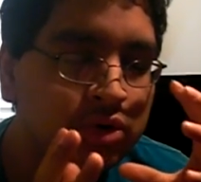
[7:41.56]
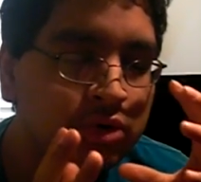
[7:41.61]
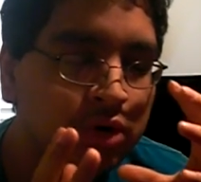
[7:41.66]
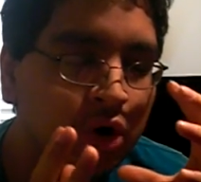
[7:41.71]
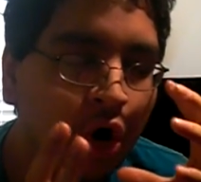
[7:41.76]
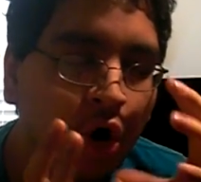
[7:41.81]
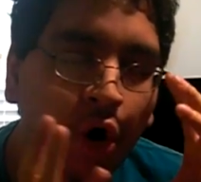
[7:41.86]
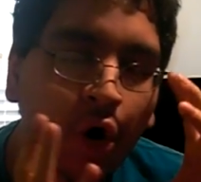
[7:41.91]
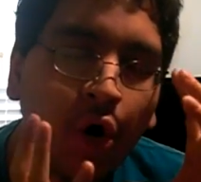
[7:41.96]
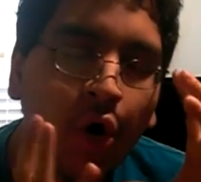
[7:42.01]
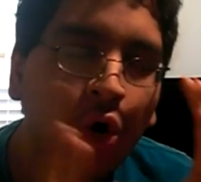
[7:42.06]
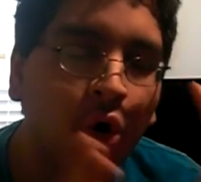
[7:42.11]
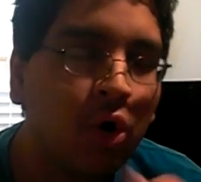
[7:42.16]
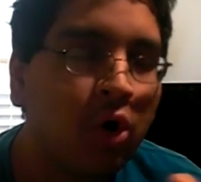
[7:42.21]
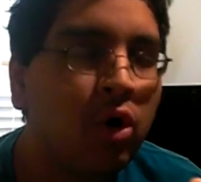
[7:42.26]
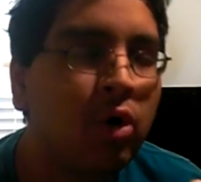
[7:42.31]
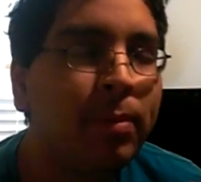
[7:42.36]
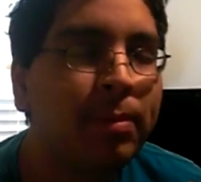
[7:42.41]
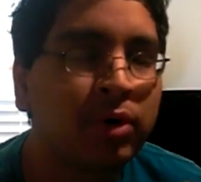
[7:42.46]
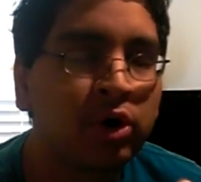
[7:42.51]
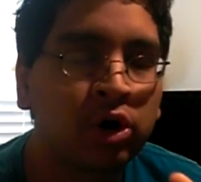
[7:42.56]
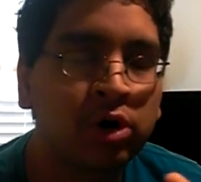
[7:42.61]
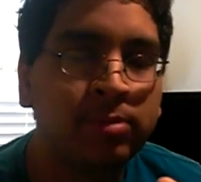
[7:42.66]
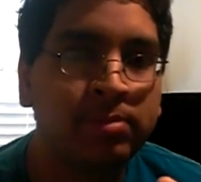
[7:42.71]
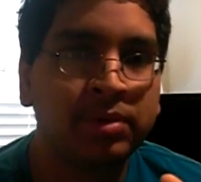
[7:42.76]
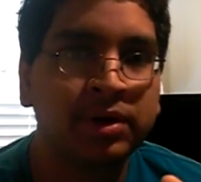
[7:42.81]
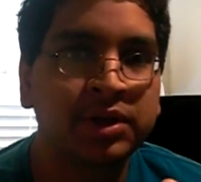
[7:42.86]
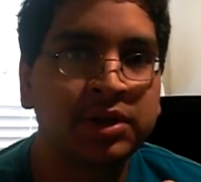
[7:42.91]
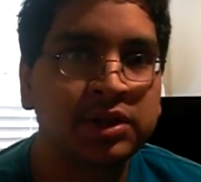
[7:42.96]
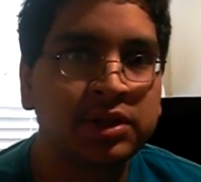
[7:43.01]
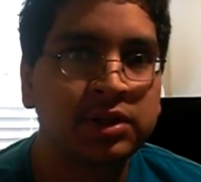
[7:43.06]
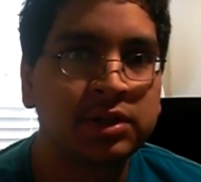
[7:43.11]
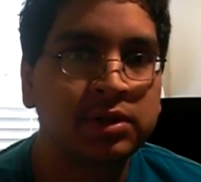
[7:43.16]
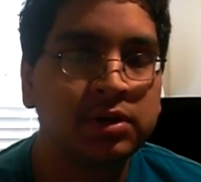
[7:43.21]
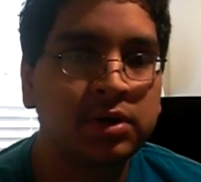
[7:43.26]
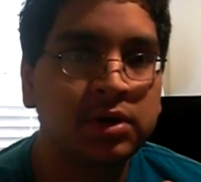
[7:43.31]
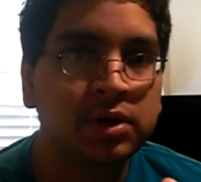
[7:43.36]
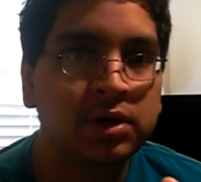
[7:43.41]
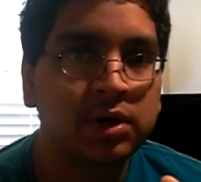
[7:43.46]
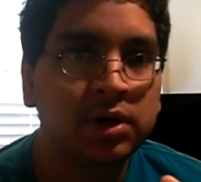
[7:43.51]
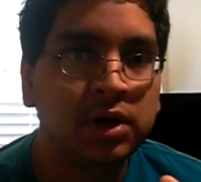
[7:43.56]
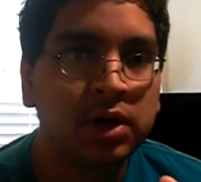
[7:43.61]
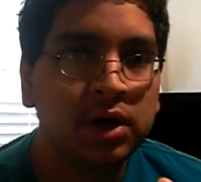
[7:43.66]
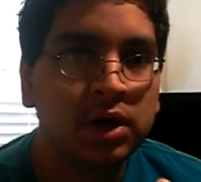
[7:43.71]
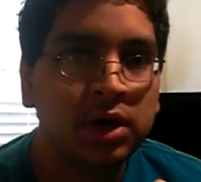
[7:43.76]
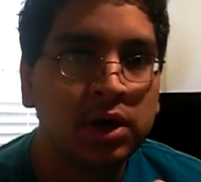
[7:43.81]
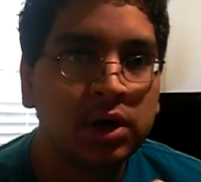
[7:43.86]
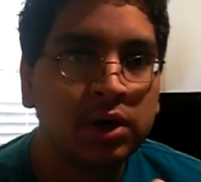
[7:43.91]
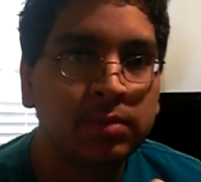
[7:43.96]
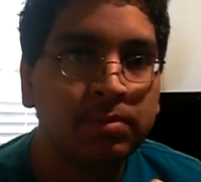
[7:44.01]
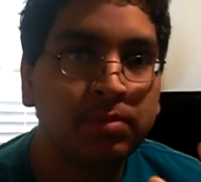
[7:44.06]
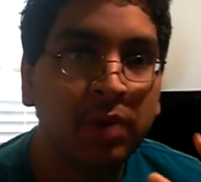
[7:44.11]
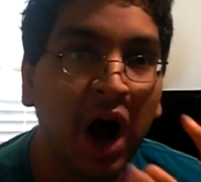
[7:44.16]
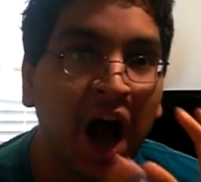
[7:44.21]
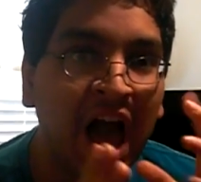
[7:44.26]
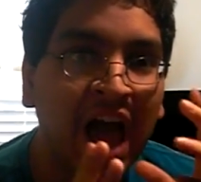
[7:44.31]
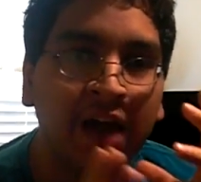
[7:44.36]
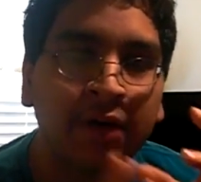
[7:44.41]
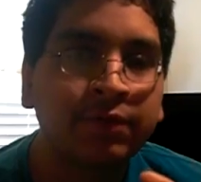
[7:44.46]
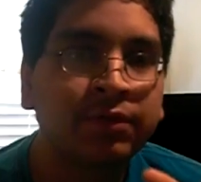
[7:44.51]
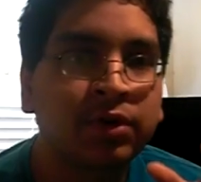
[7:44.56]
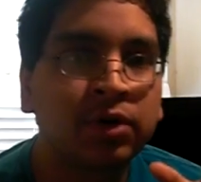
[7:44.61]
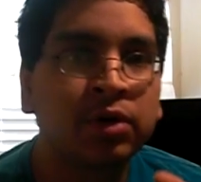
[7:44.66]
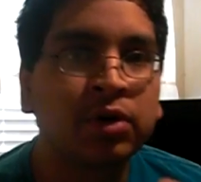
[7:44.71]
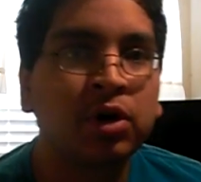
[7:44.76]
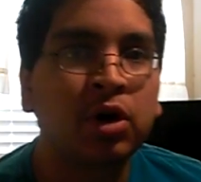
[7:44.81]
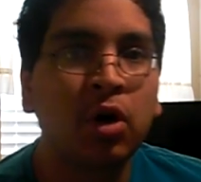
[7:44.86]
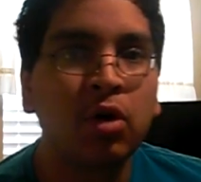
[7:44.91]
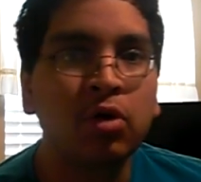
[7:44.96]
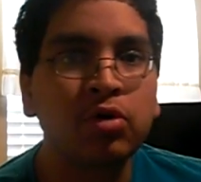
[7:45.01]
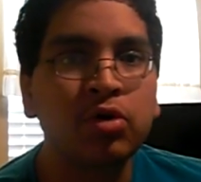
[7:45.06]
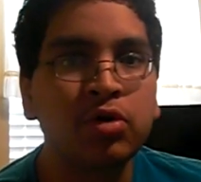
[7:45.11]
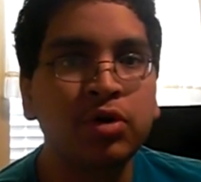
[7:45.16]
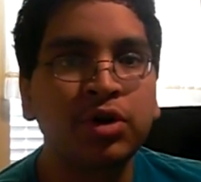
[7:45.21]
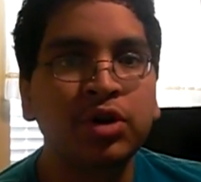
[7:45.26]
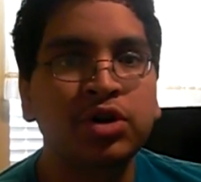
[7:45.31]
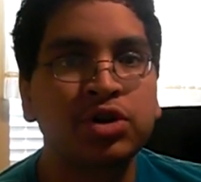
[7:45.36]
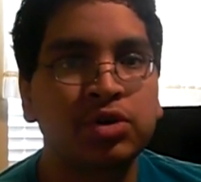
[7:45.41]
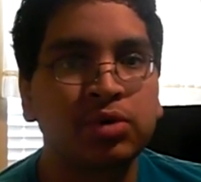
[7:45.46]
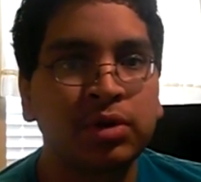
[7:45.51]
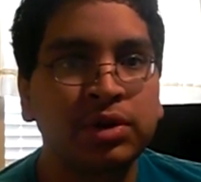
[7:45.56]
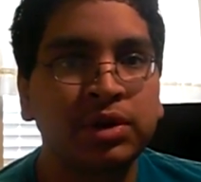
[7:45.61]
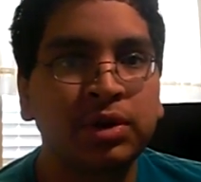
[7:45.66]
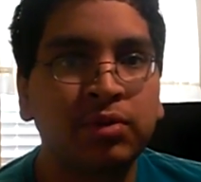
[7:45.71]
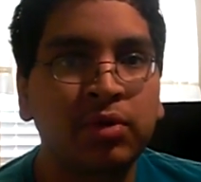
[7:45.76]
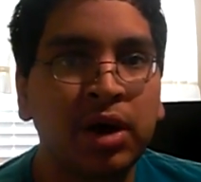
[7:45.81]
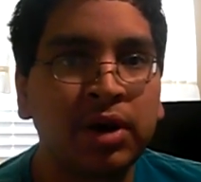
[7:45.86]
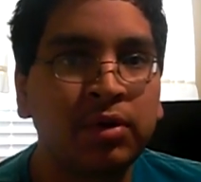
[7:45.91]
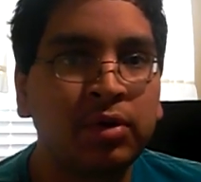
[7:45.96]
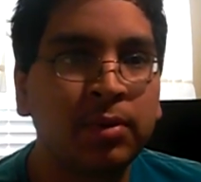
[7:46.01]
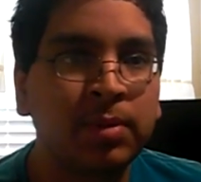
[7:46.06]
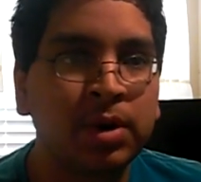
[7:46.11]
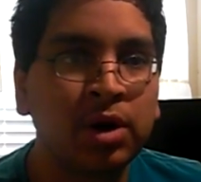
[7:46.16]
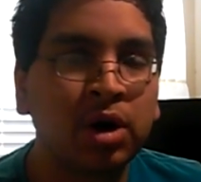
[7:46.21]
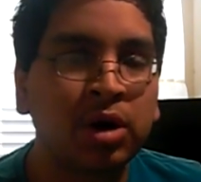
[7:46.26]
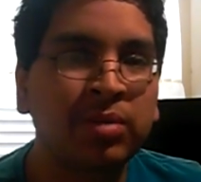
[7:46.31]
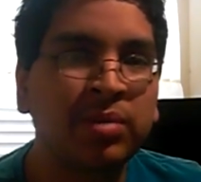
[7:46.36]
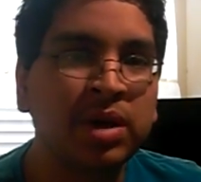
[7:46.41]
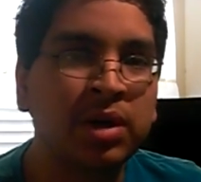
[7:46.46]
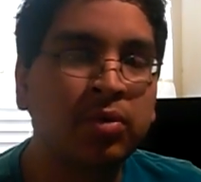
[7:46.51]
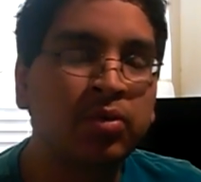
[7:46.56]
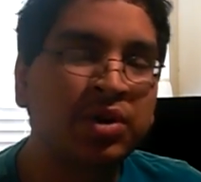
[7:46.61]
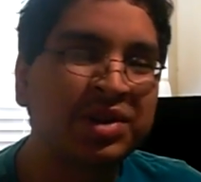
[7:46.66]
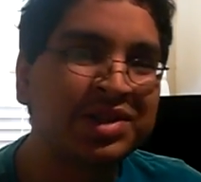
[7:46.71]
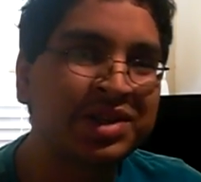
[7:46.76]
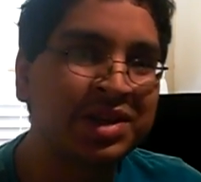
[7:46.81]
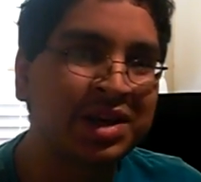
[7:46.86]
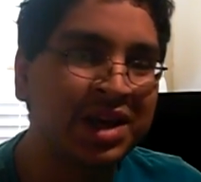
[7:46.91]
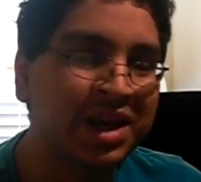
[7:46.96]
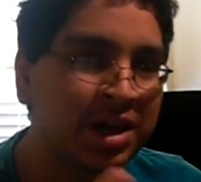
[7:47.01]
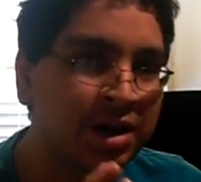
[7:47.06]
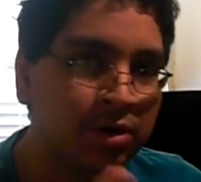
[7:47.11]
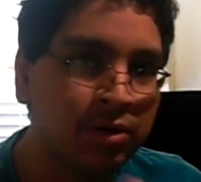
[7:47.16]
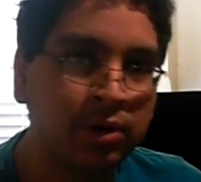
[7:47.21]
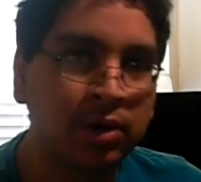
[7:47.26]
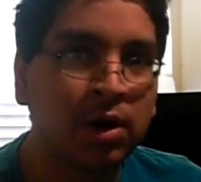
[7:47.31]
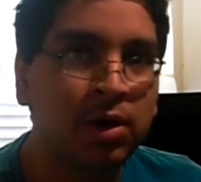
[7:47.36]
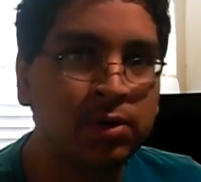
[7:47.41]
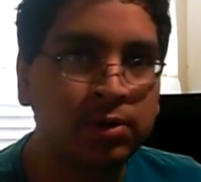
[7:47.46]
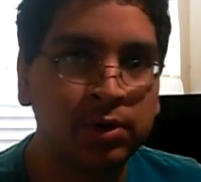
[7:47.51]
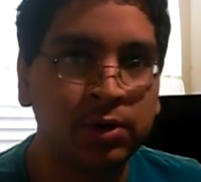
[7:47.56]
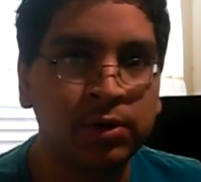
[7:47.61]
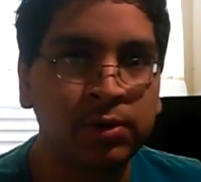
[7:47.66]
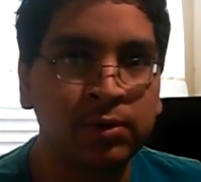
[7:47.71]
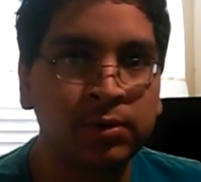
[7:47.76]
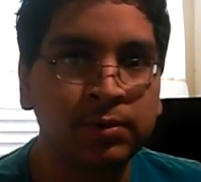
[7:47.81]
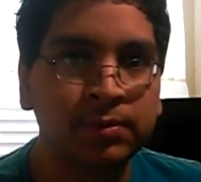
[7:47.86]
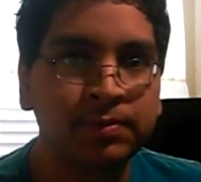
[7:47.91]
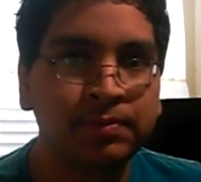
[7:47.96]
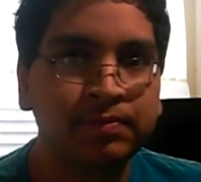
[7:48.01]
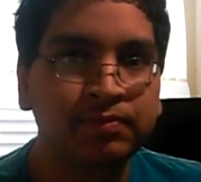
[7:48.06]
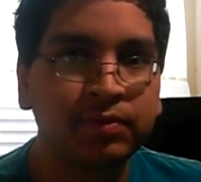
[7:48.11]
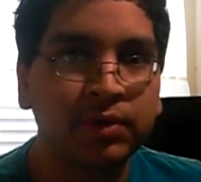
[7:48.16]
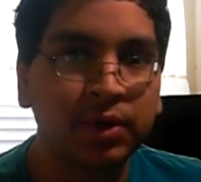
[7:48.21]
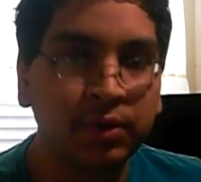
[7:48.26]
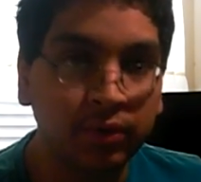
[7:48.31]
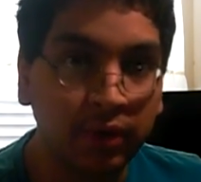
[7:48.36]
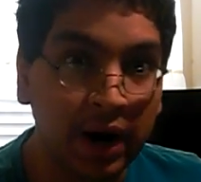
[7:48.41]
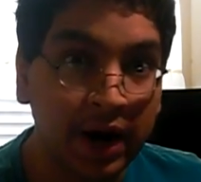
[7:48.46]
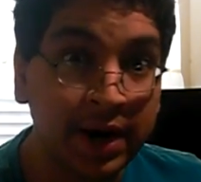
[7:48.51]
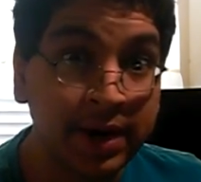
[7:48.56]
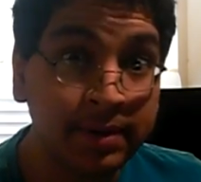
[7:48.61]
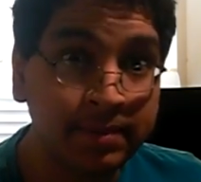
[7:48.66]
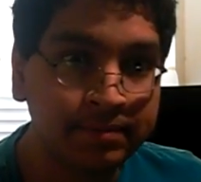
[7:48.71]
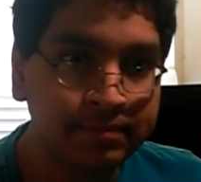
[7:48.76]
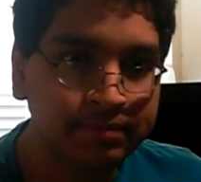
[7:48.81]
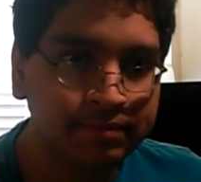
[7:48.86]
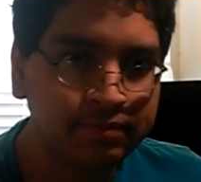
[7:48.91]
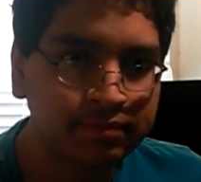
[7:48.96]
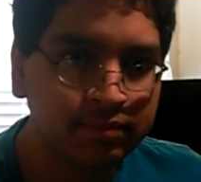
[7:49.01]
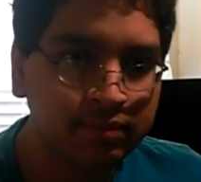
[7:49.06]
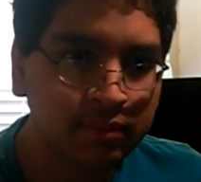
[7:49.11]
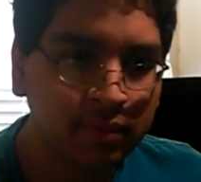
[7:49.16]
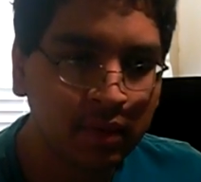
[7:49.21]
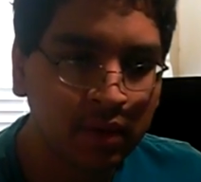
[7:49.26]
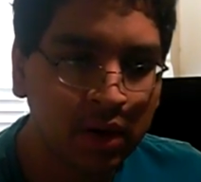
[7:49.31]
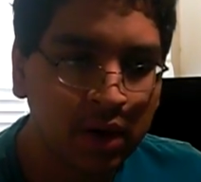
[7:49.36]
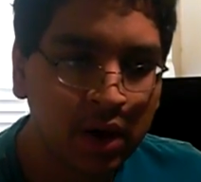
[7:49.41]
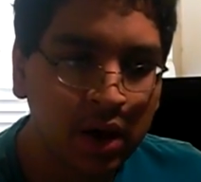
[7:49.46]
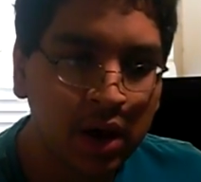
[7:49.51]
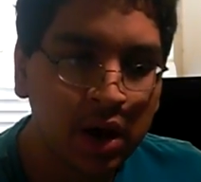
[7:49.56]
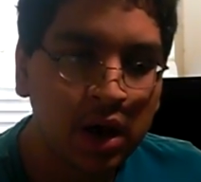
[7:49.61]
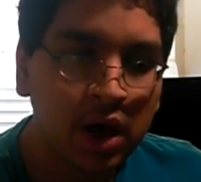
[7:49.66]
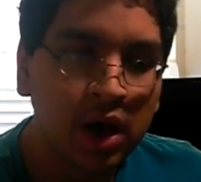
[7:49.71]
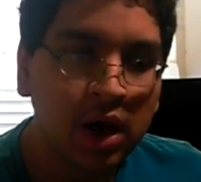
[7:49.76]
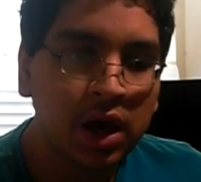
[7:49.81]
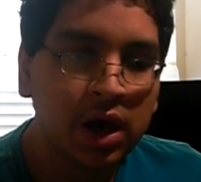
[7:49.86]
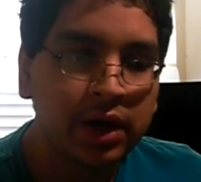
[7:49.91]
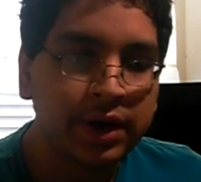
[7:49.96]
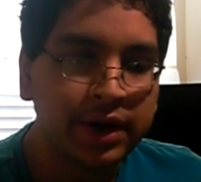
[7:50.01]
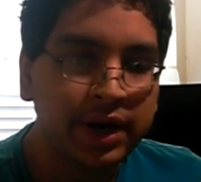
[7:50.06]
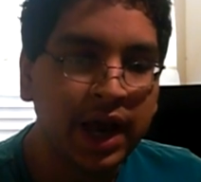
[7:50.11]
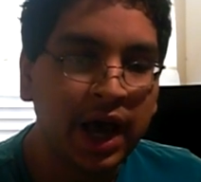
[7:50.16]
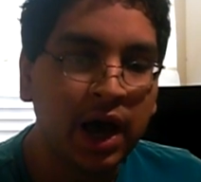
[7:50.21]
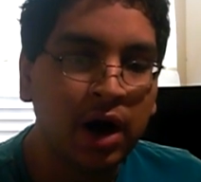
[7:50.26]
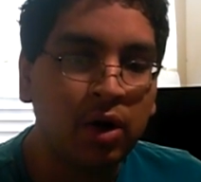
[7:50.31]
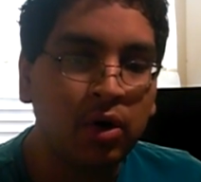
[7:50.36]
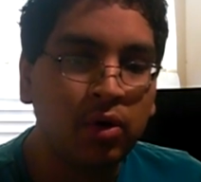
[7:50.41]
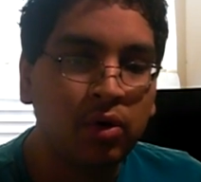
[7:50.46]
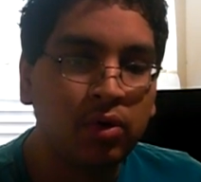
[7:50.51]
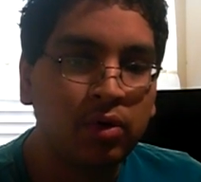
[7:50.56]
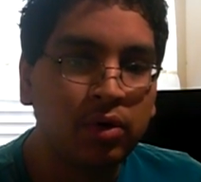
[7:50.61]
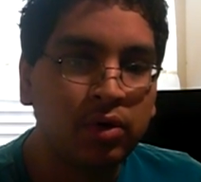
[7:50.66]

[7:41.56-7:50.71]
whole purpose after Goku destroyed the Red Ribbon Army was to kill Goku, right? Now,